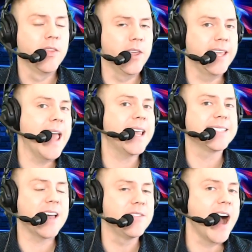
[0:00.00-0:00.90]
the Yankees
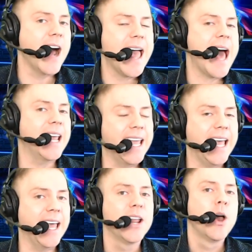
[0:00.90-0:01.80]
have not had a
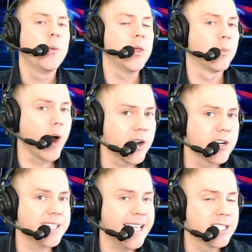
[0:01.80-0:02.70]
hit with
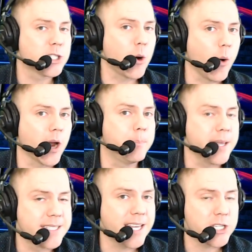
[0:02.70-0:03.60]
runners in scoring
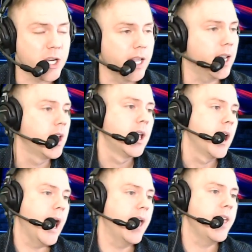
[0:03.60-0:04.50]
position,
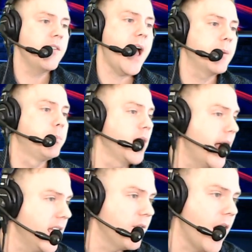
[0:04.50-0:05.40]
and they've had
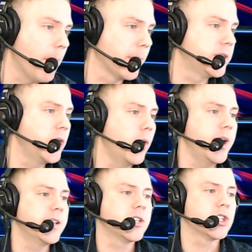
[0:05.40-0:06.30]
plenty of
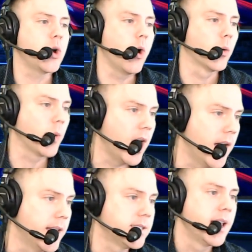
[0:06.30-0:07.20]
opportunities to score runs.